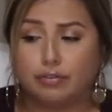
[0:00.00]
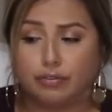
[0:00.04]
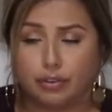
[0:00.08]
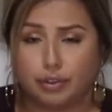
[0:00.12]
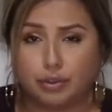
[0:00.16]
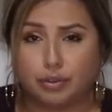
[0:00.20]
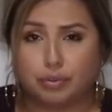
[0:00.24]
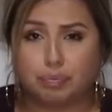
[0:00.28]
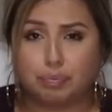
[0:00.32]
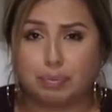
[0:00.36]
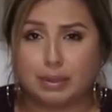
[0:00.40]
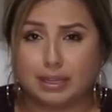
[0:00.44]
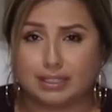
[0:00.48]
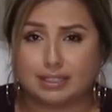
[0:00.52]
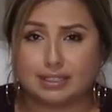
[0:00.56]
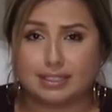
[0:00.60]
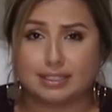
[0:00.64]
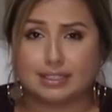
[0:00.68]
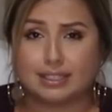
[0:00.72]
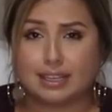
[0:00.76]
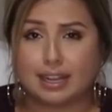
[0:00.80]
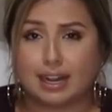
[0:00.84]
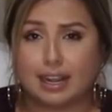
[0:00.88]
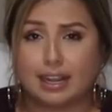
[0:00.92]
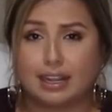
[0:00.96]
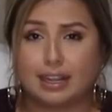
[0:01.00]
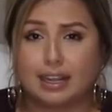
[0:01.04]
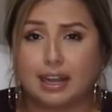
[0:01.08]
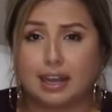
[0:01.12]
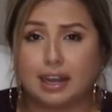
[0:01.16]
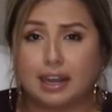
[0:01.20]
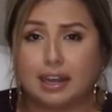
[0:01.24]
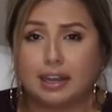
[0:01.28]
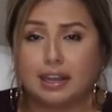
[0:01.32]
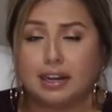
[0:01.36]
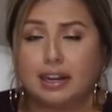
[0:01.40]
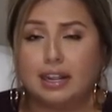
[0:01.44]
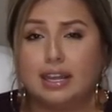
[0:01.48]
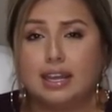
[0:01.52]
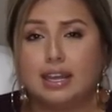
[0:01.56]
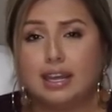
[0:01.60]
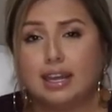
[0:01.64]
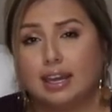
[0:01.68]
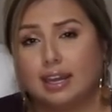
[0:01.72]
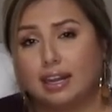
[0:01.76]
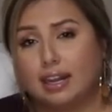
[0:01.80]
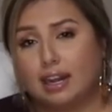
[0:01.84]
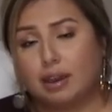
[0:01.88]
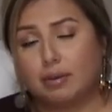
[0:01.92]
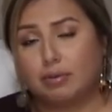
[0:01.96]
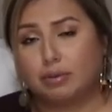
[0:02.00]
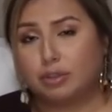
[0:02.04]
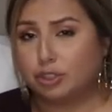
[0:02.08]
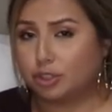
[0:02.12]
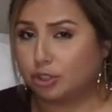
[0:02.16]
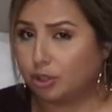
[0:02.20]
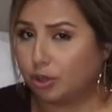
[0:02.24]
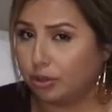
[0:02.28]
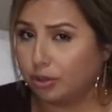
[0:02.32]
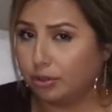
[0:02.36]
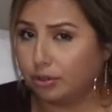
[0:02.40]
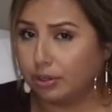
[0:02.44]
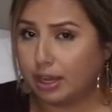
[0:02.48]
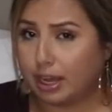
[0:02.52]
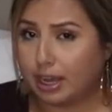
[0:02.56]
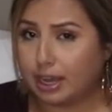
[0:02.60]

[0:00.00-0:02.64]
few pieces that I got and I will show you